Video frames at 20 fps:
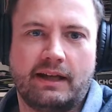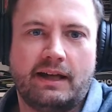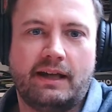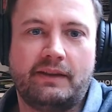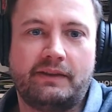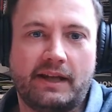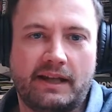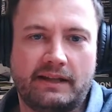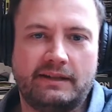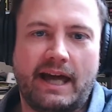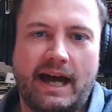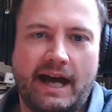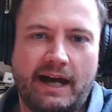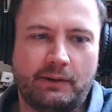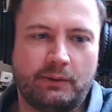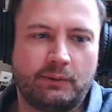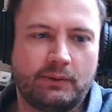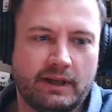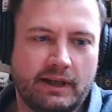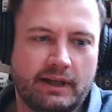and then
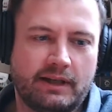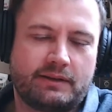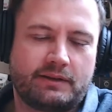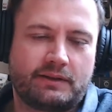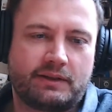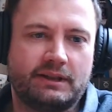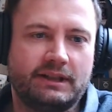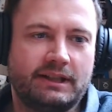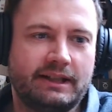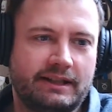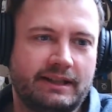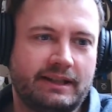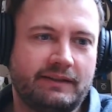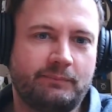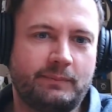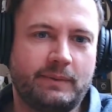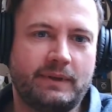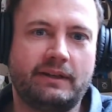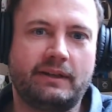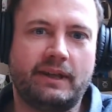now suddenly
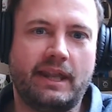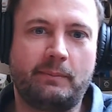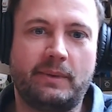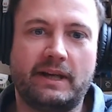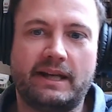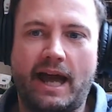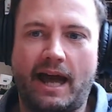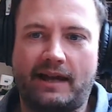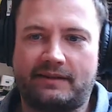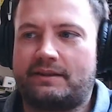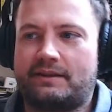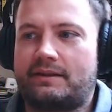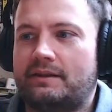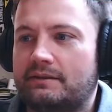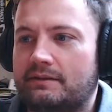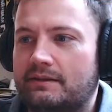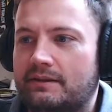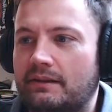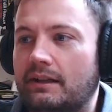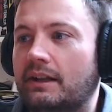they're being asked
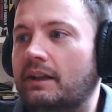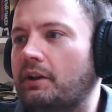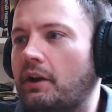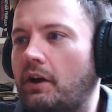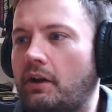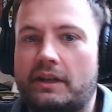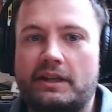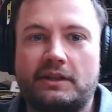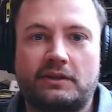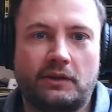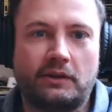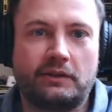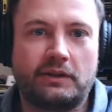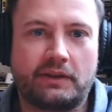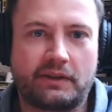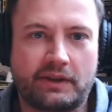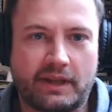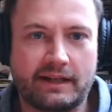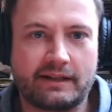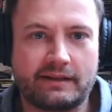to learn all these
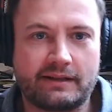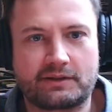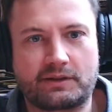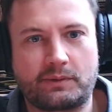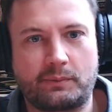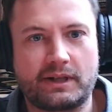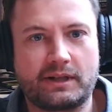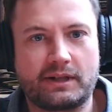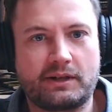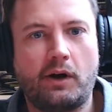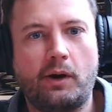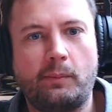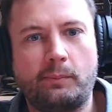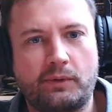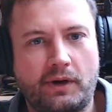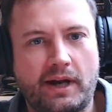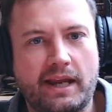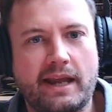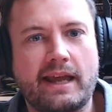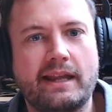other things to
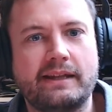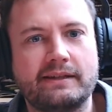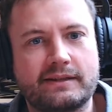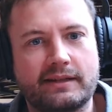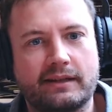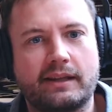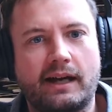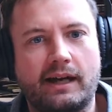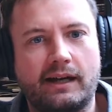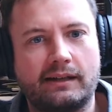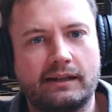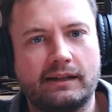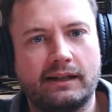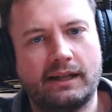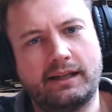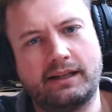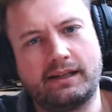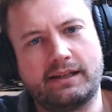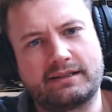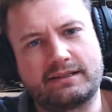incorporate into that.
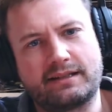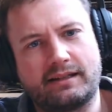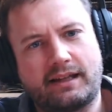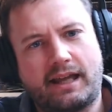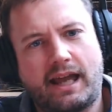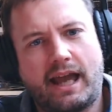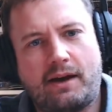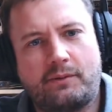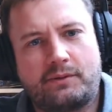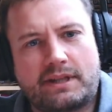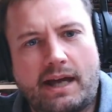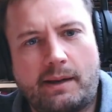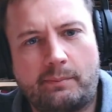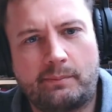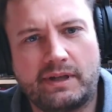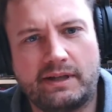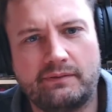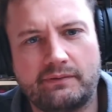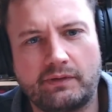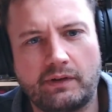How has
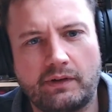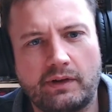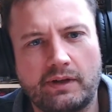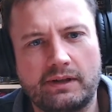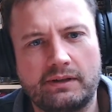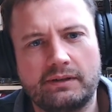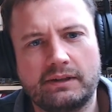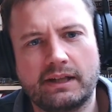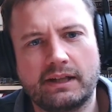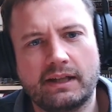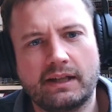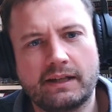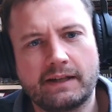that been for you?